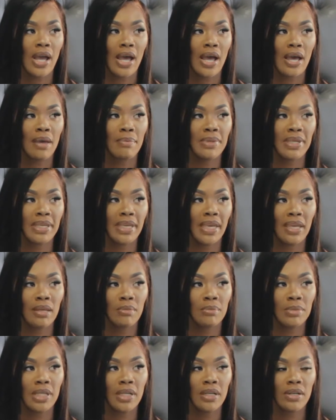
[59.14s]
I
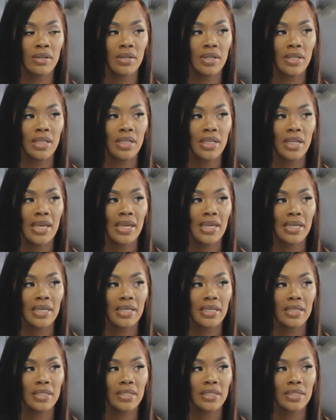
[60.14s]
became daring
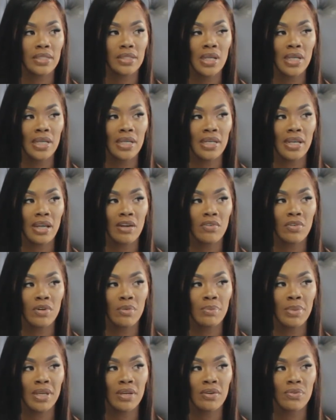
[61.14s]
is never
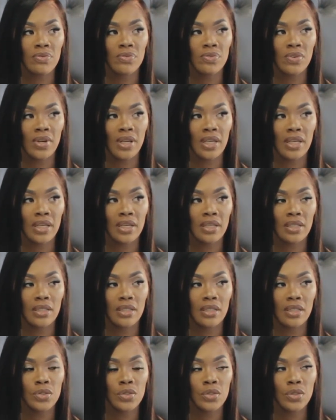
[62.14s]
be afraid
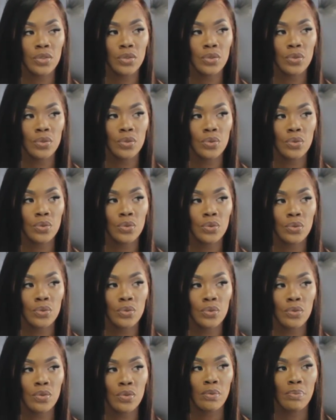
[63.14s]
to
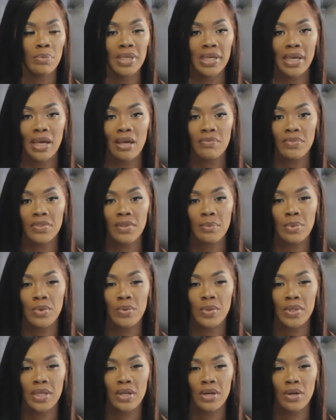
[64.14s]
be comfortable
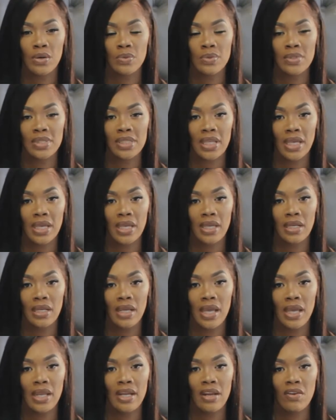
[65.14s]
in your own skin,
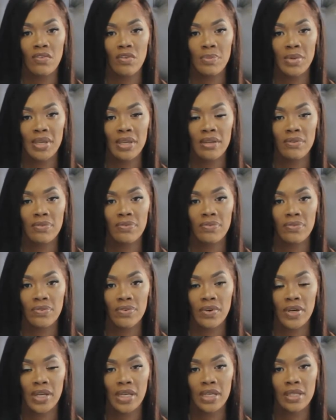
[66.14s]
and never be
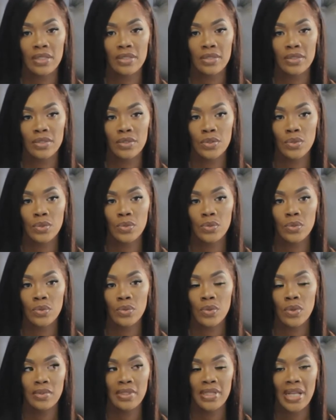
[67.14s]
afraid
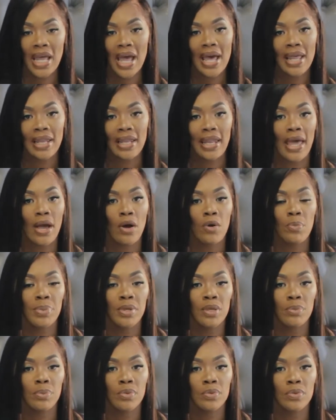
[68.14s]
to not allow
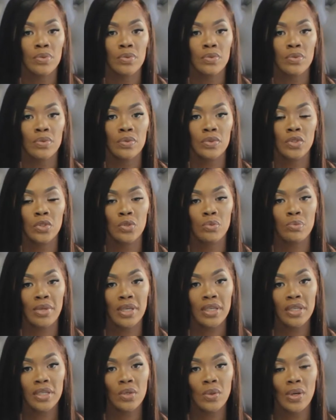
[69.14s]
people to
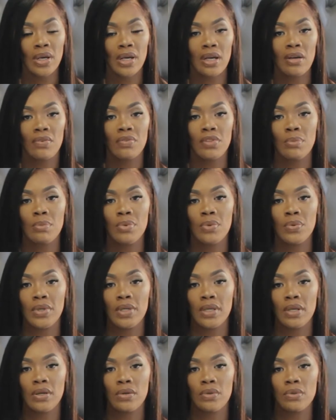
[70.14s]
make you uncomfortable in
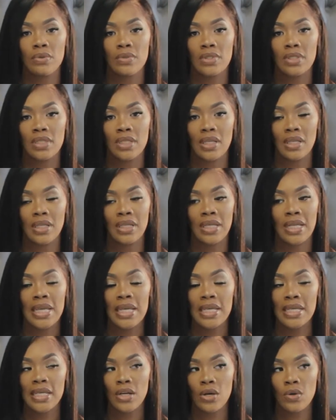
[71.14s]
your own
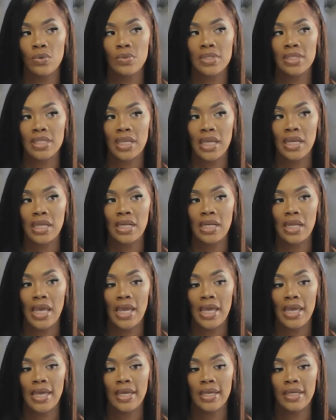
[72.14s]
skin,
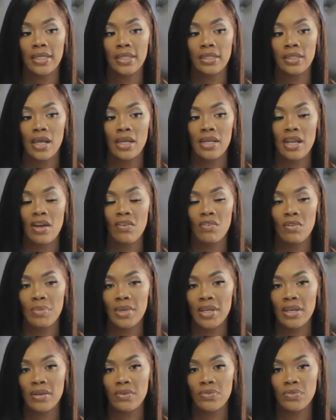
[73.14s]
and never
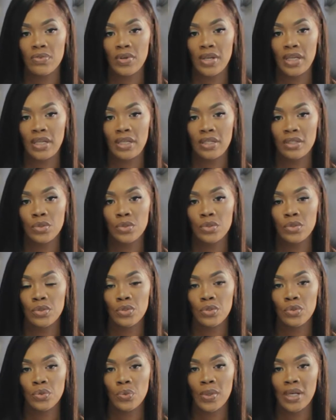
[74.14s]
be afraid to
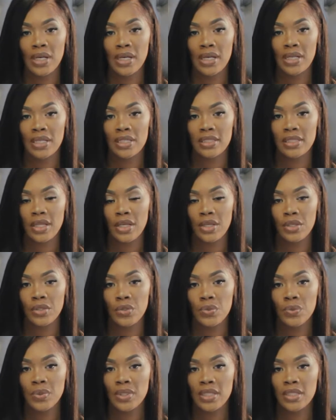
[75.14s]
do what it is that
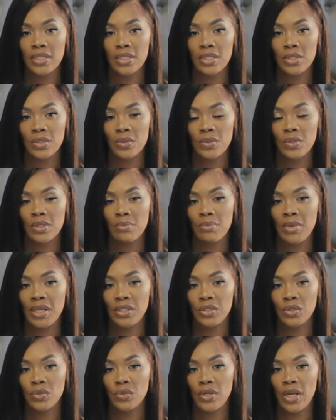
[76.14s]
you need to do to make
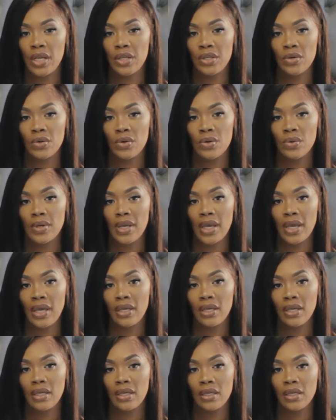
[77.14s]
sure that you're okay.